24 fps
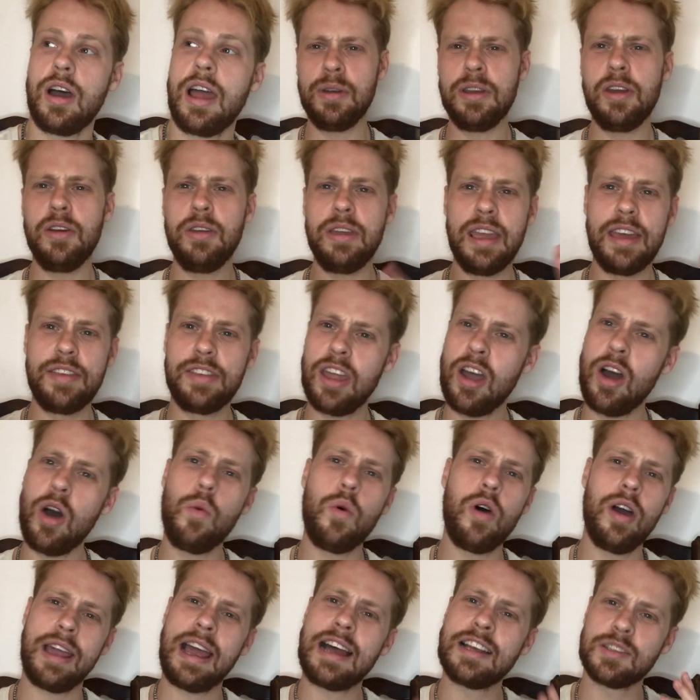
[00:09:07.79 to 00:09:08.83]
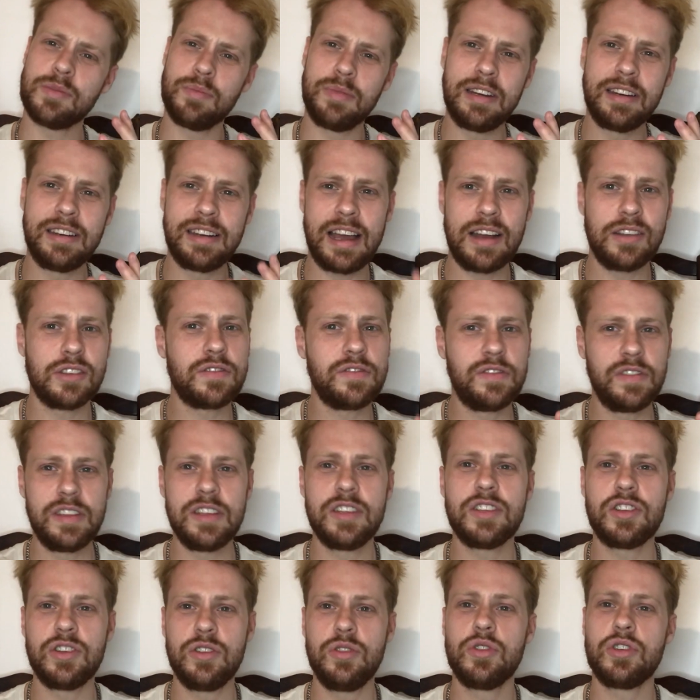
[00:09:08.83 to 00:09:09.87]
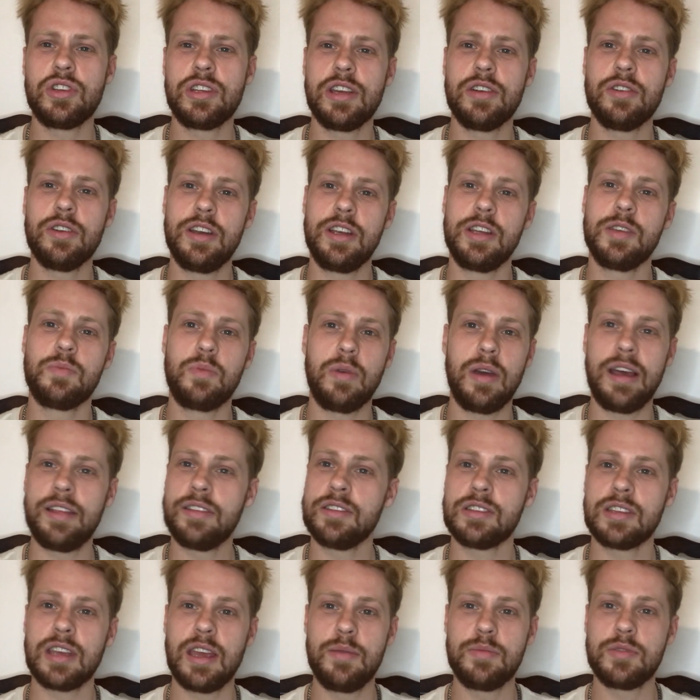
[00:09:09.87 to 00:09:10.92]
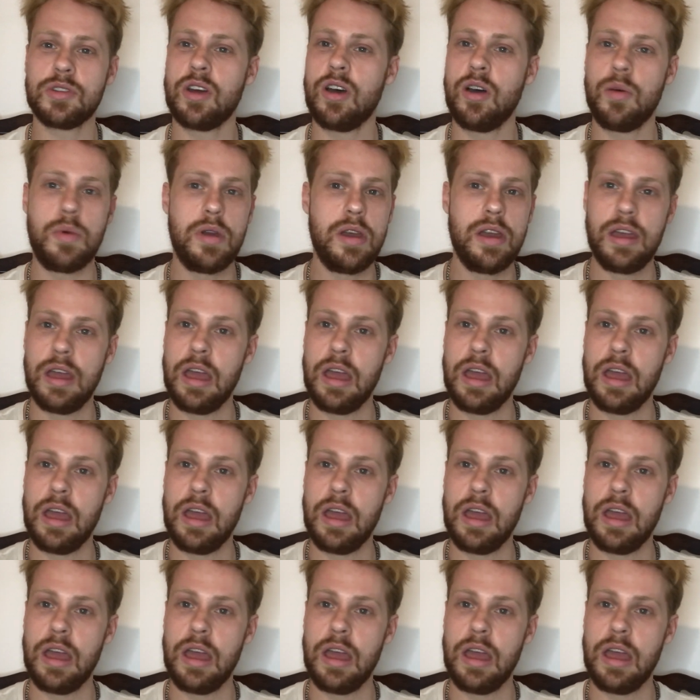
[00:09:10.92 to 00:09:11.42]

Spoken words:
But no, yeah, the artwork hasn't been announced for this new series, but at the same time,